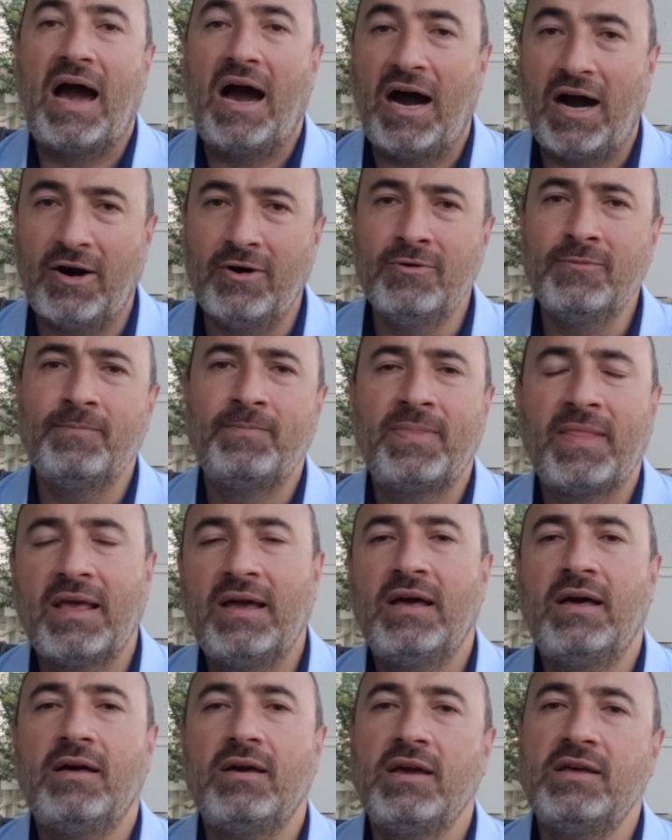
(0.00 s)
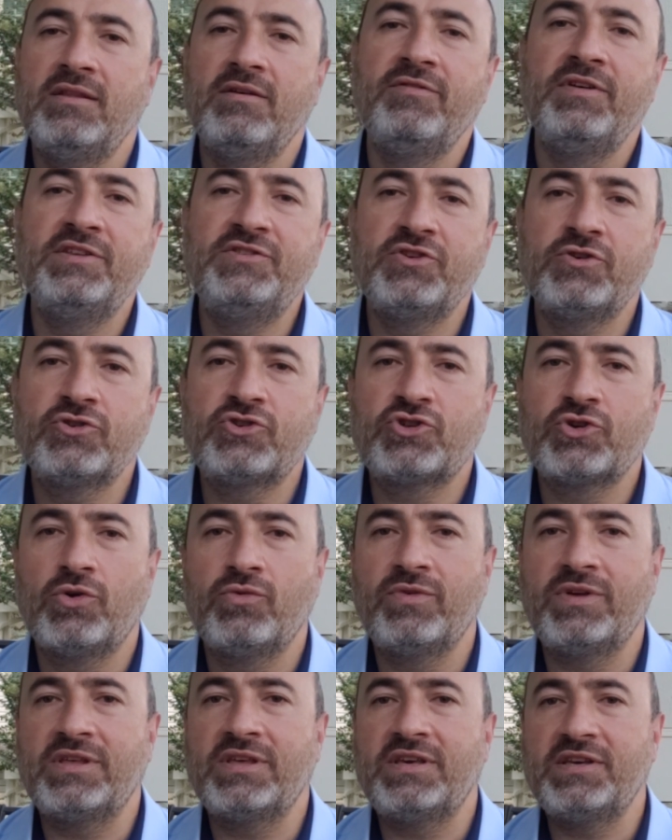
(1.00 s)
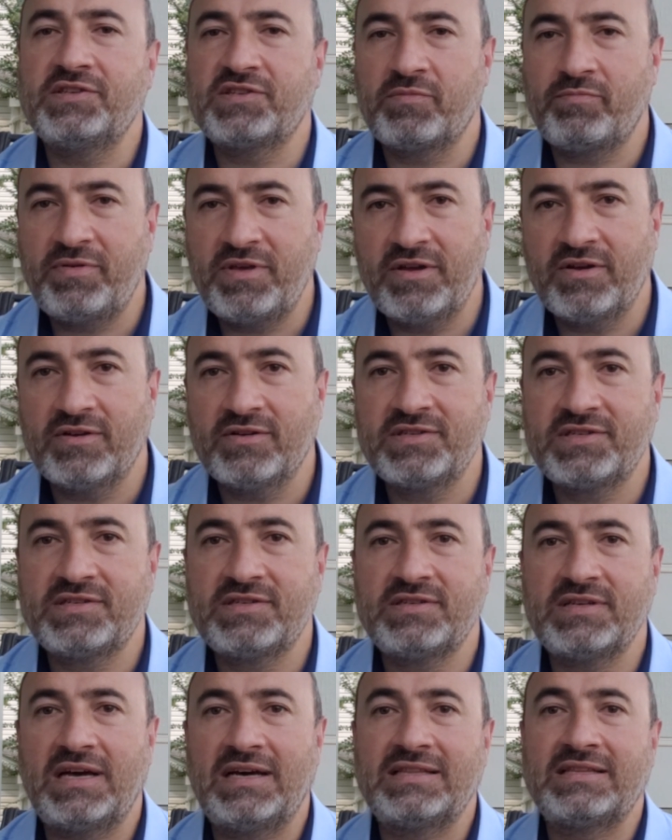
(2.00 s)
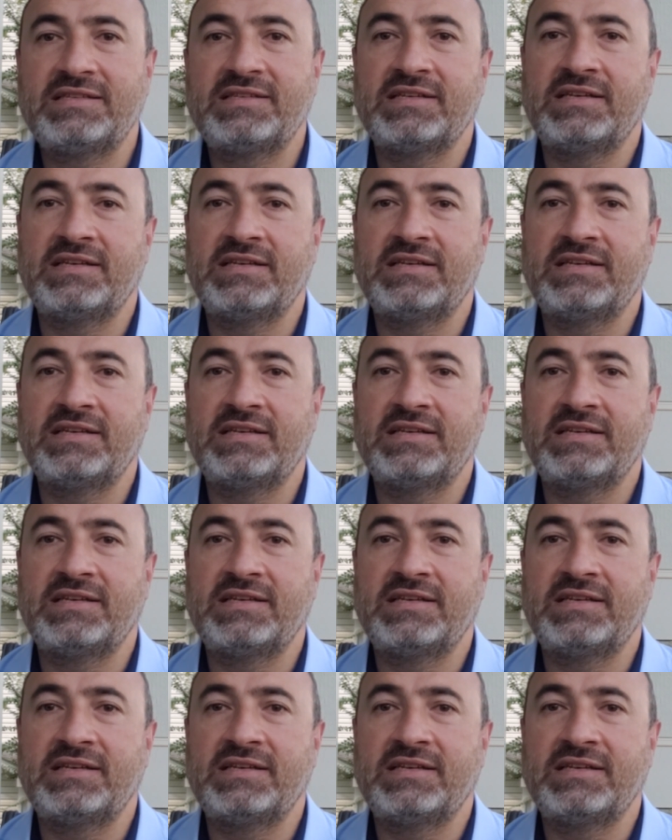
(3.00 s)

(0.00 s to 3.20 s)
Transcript: How? In a video showing his appearance at